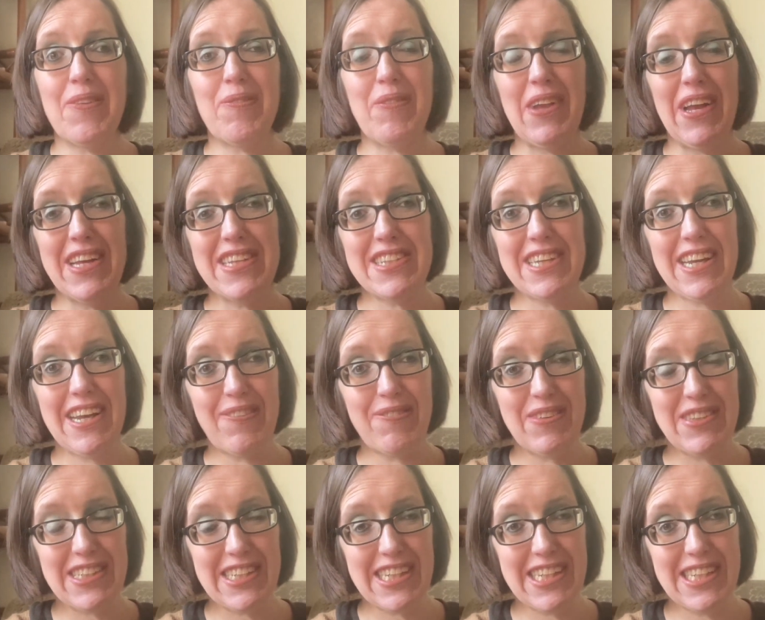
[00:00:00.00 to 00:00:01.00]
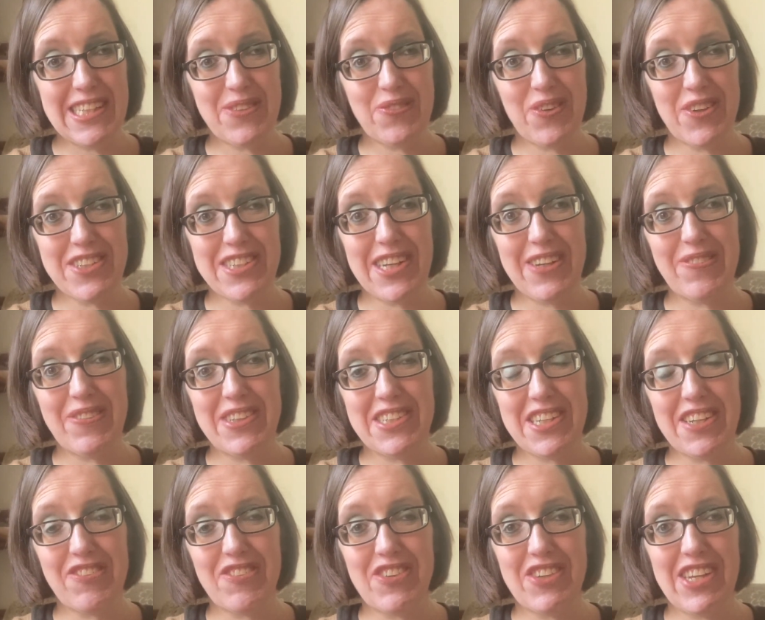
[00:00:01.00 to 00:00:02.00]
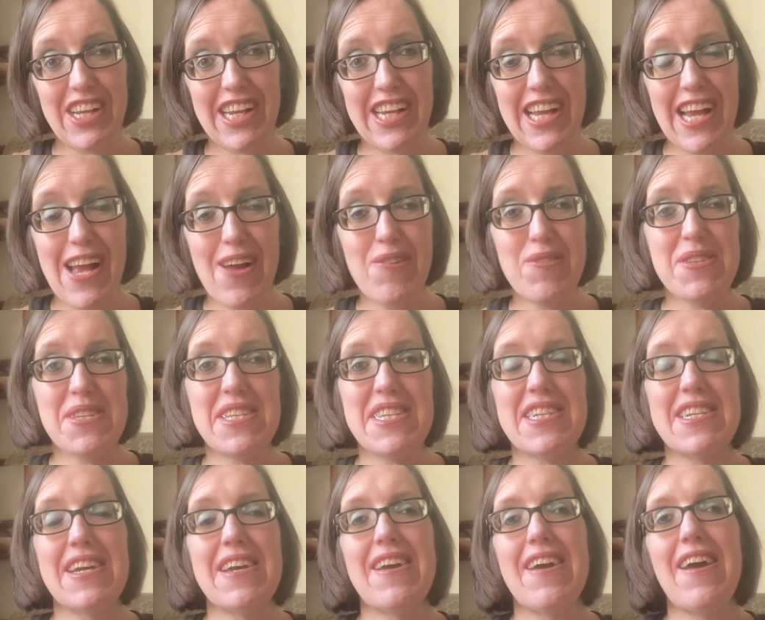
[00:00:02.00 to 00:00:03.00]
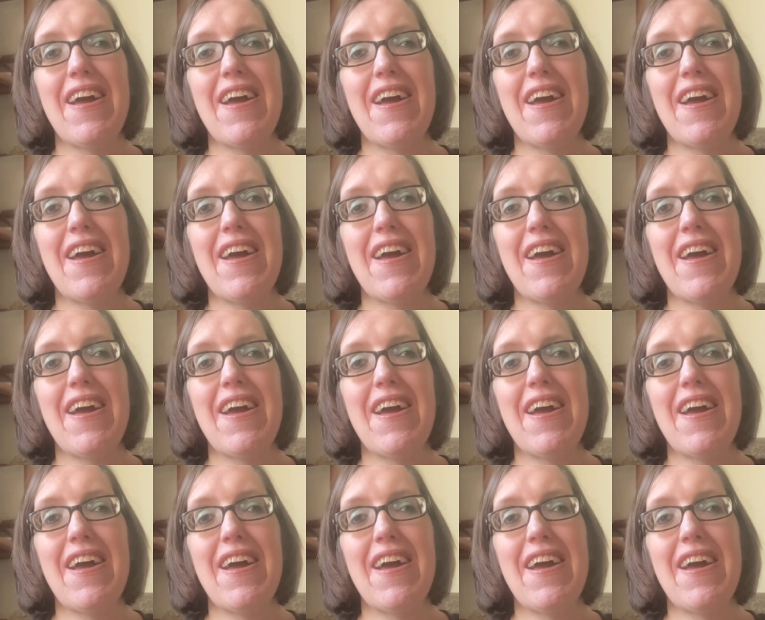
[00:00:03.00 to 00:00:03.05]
plus I have my Dickens project which I've already announced.